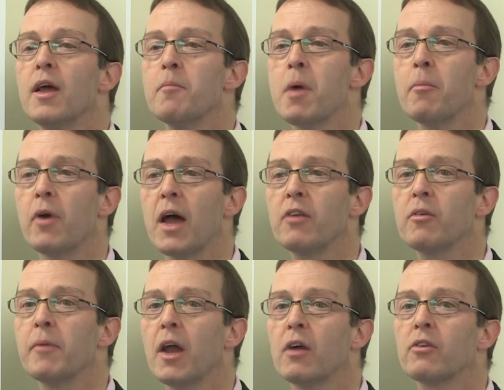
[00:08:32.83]
a memorandum
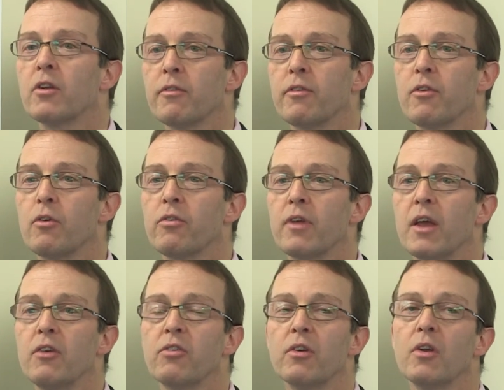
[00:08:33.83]
and articles of
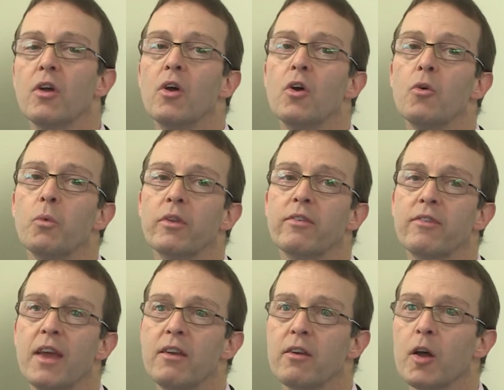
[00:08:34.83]
association with
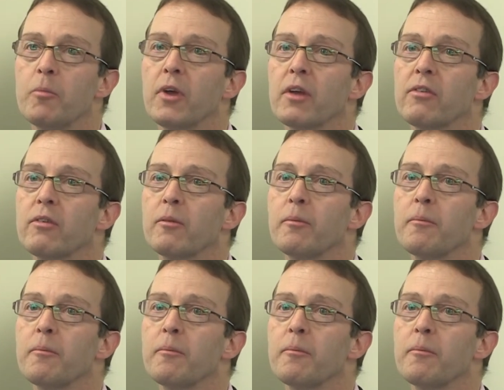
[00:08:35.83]
stated objects.